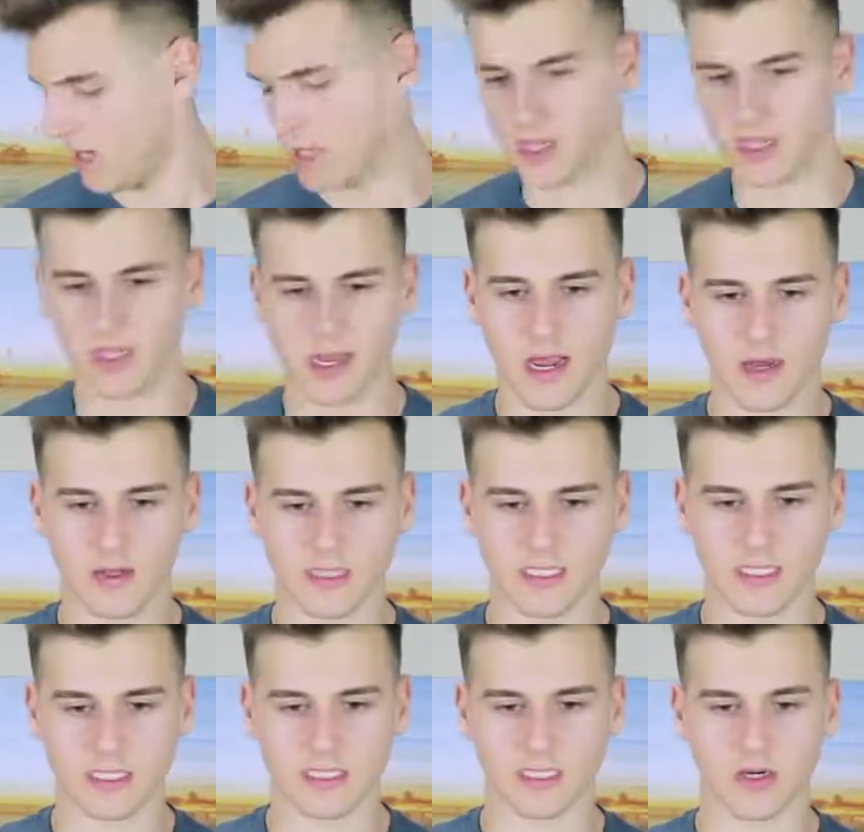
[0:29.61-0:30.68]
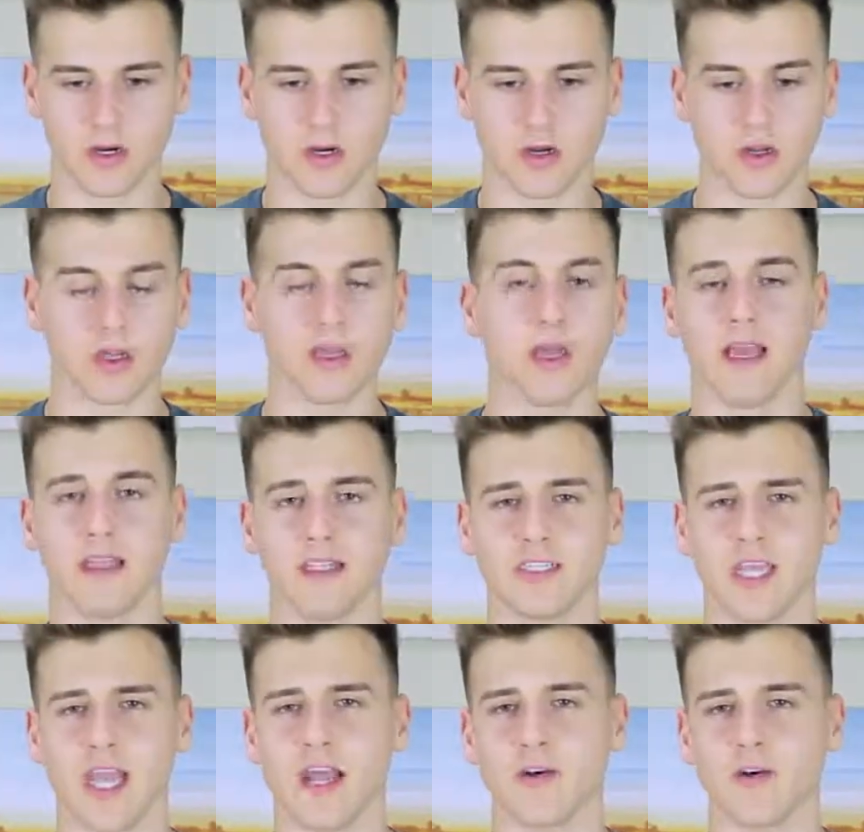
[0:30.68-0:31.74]
And then now it's this girl, and the
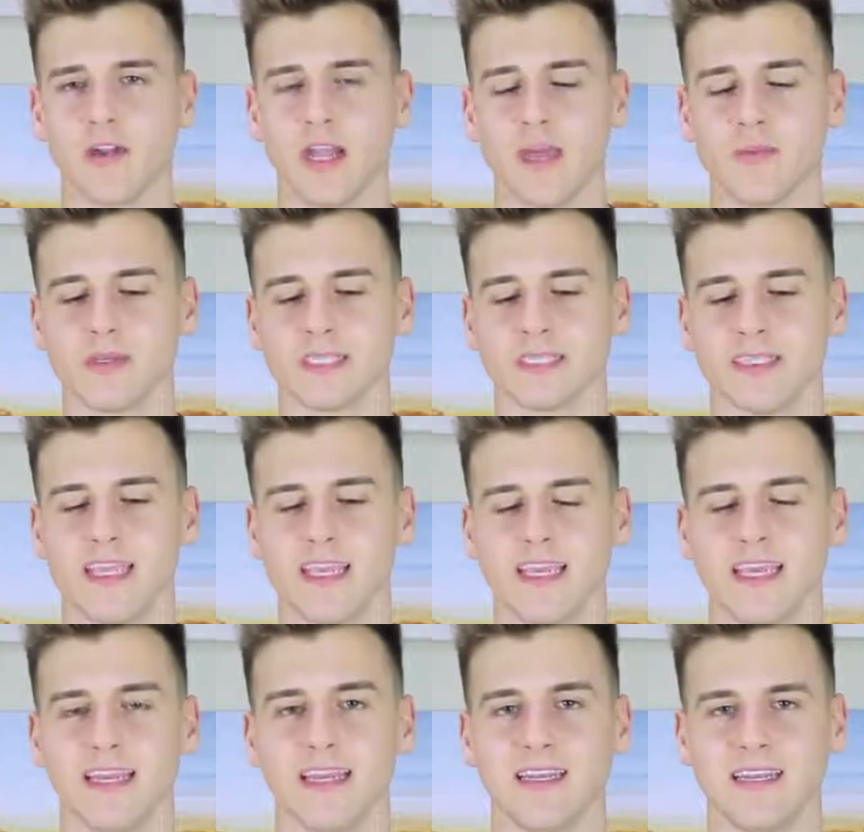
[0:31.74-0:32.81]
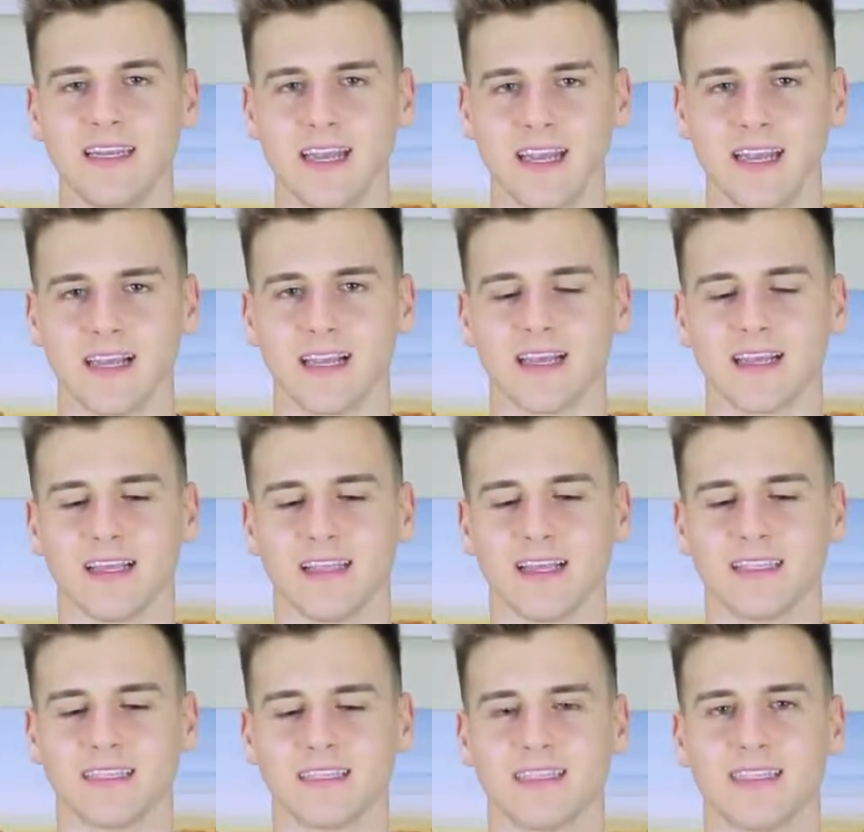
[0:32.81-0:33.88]
channel name is Sneaky Nick.
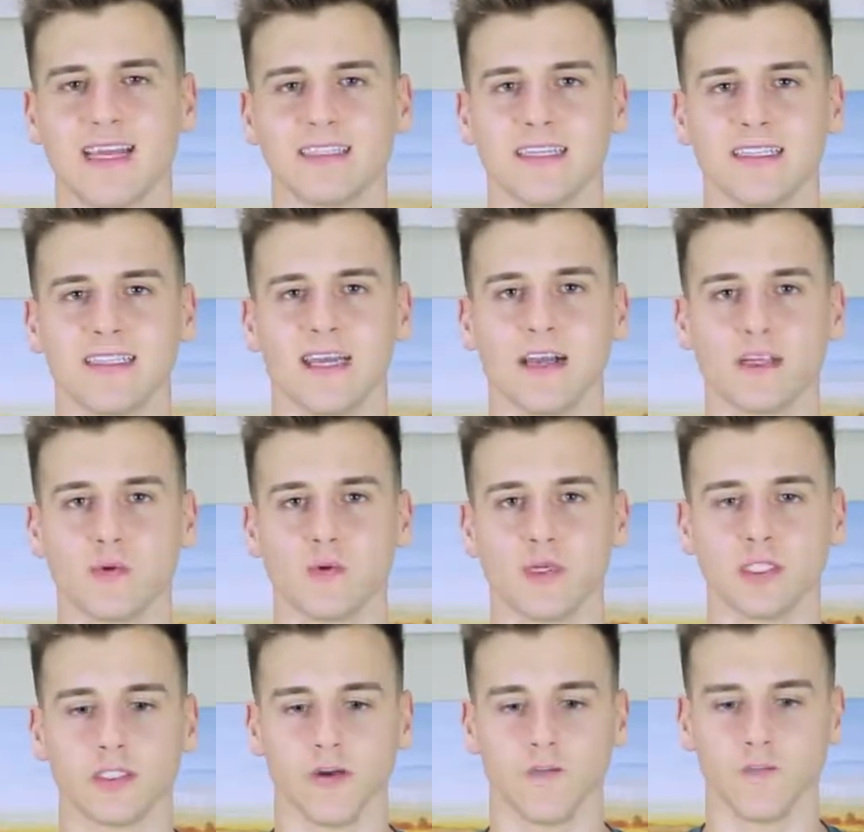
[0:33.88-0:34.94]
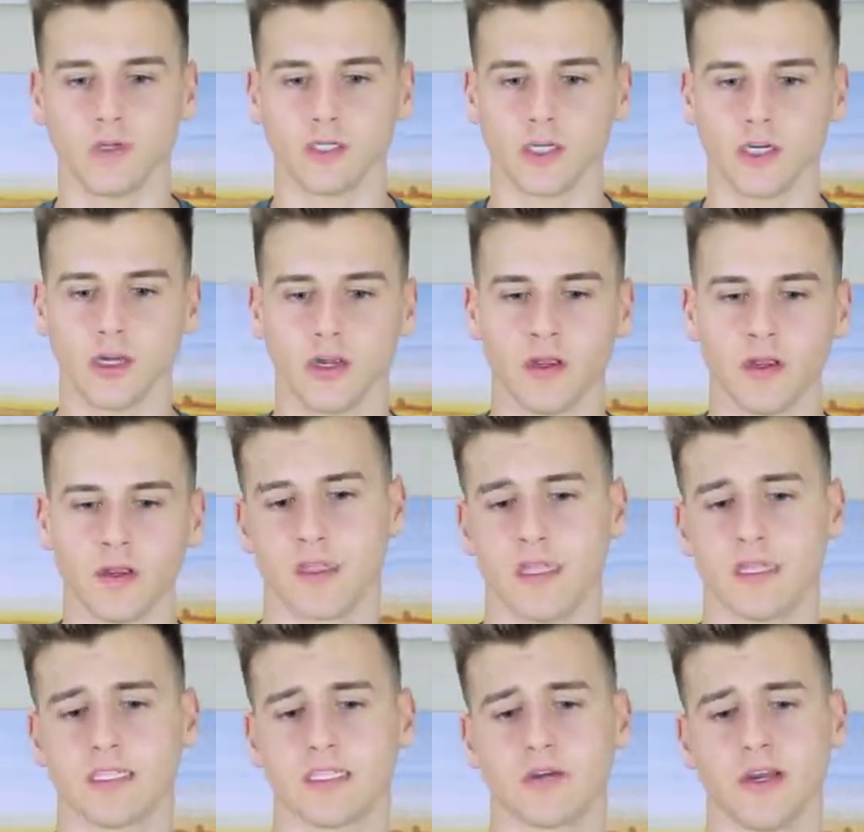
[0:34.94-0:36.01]
That's that's a tongue twister for sure. The
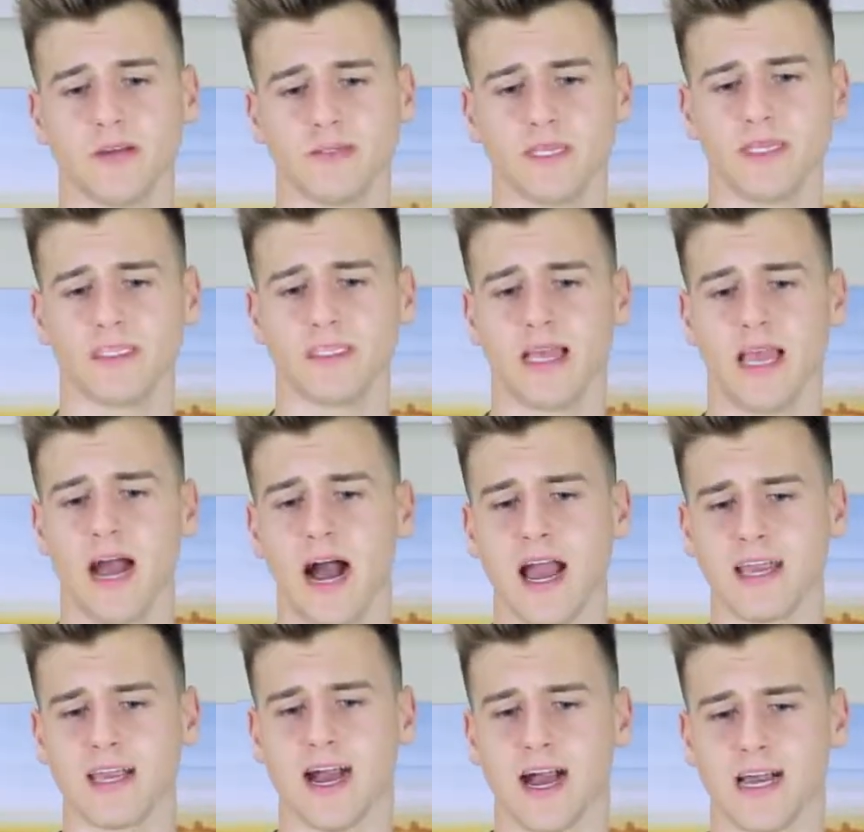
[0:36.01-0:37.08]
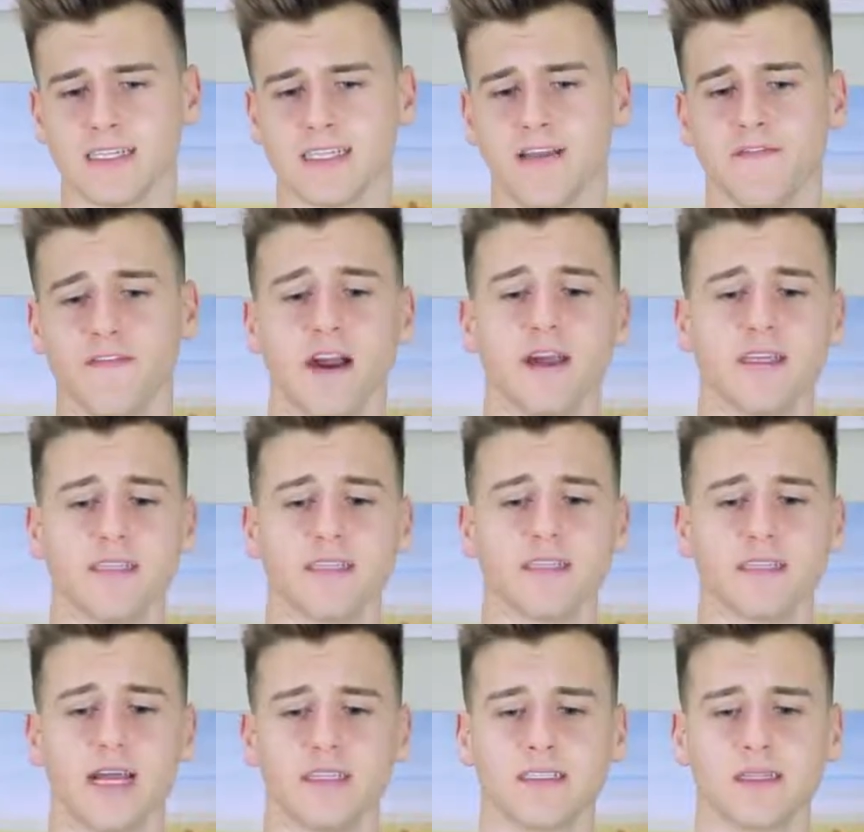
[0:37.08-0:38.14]
description is Hi guys, I finally
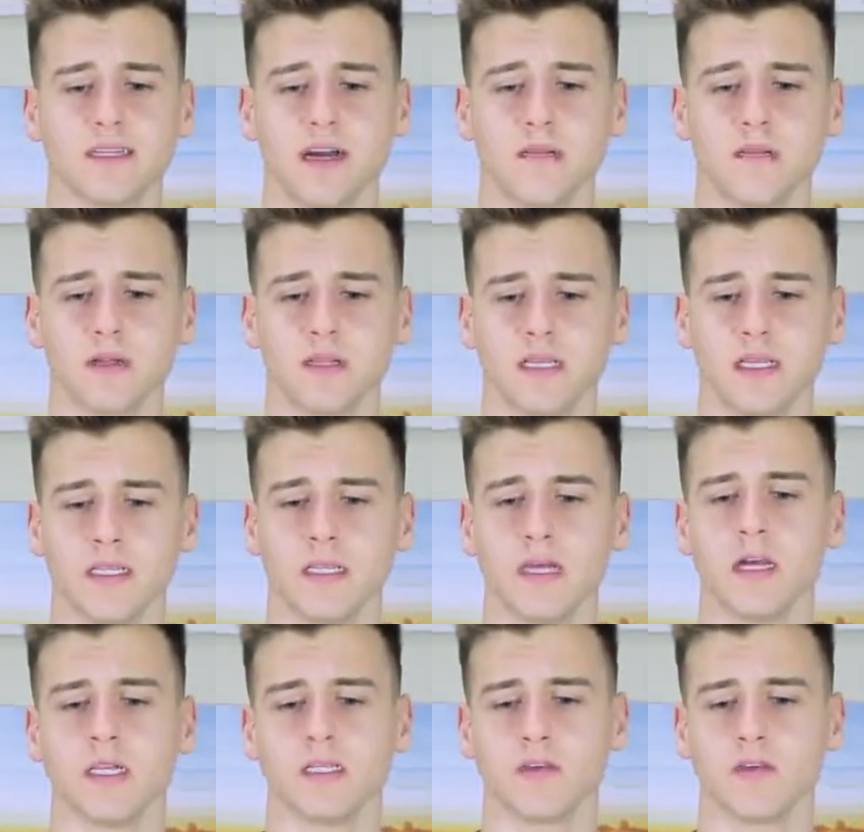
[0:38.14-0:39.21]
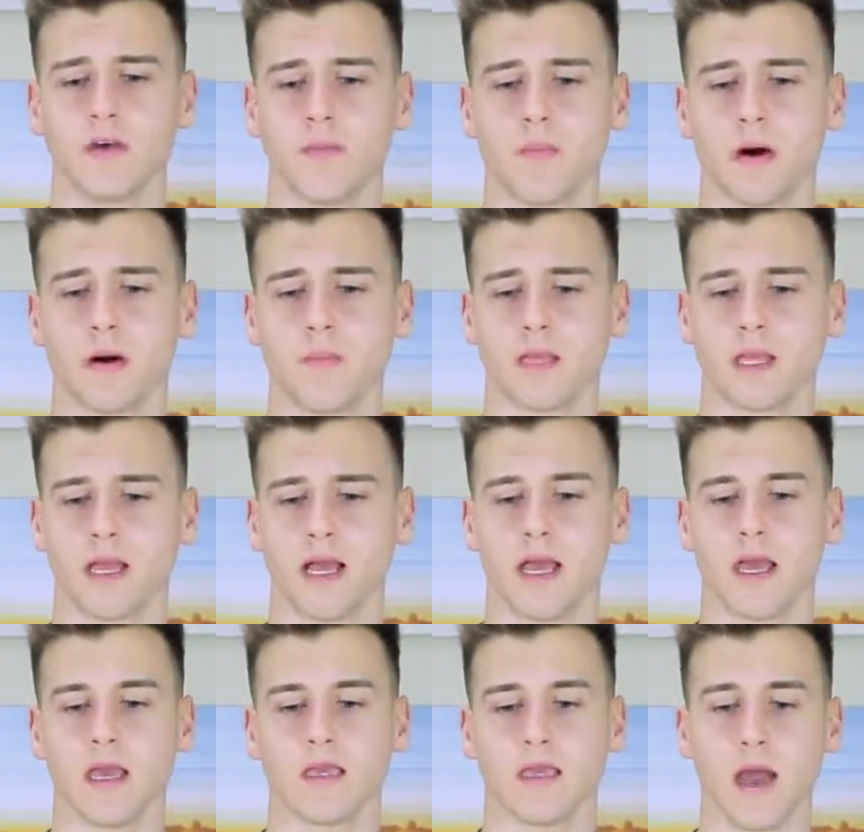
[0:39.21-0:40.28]
decided to come clean to the public.
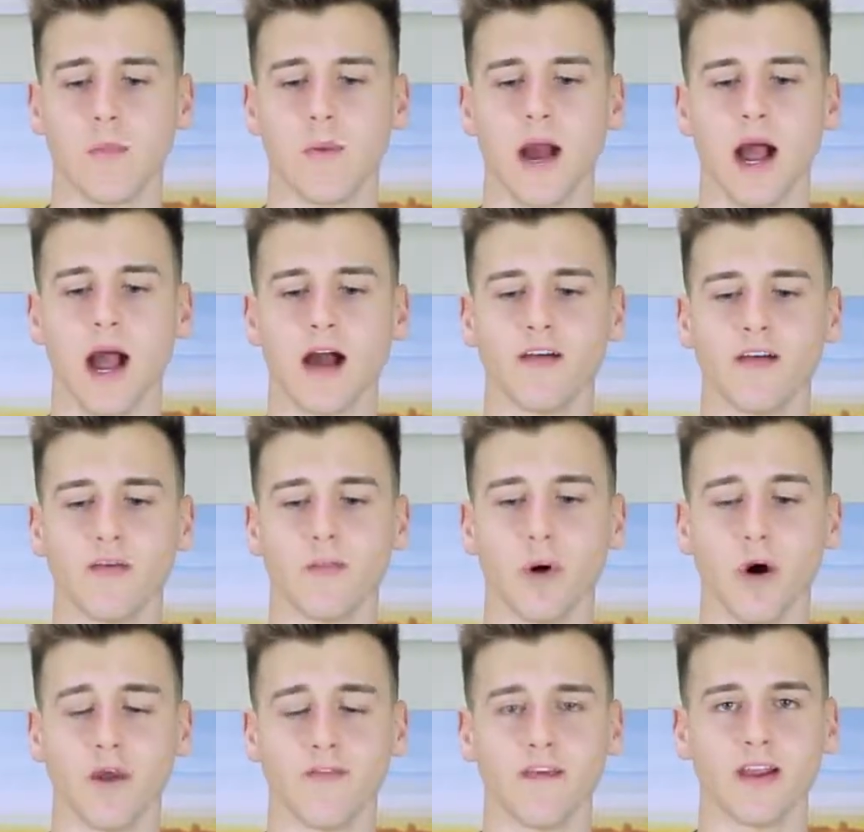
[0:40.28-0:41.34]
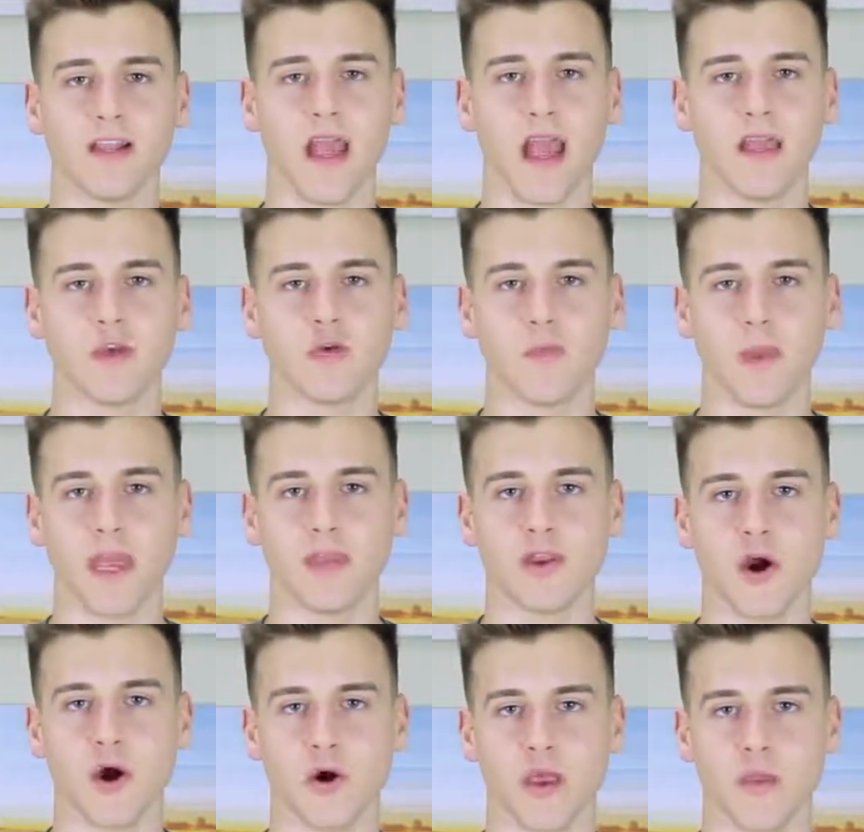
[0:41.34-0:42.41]
Yep, I have a boyfriend and you may
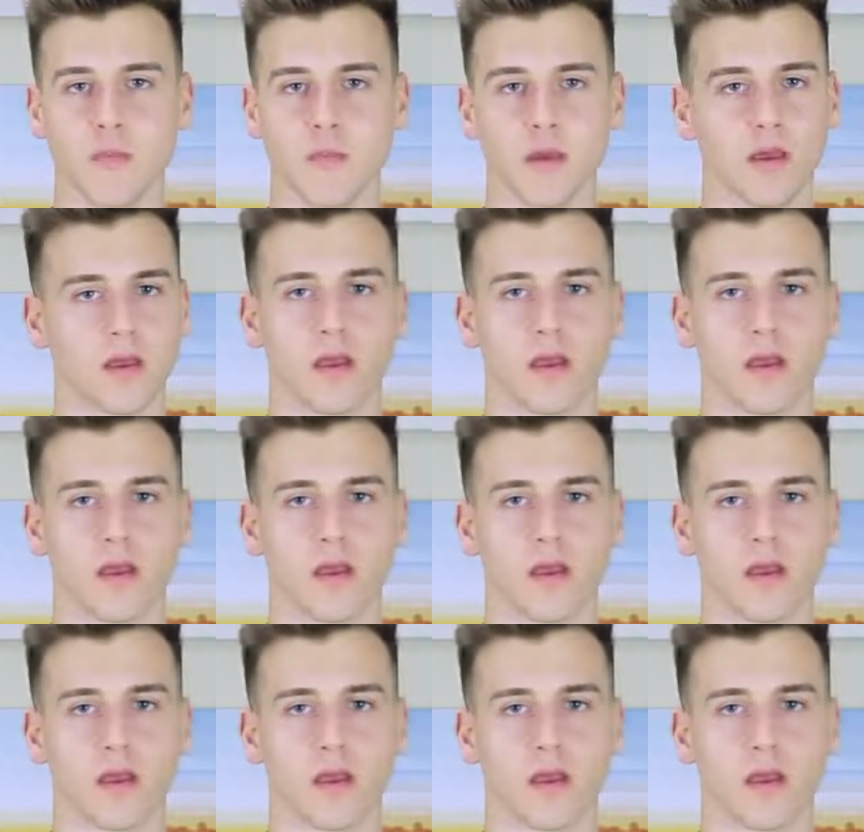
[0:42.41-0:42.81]
know him.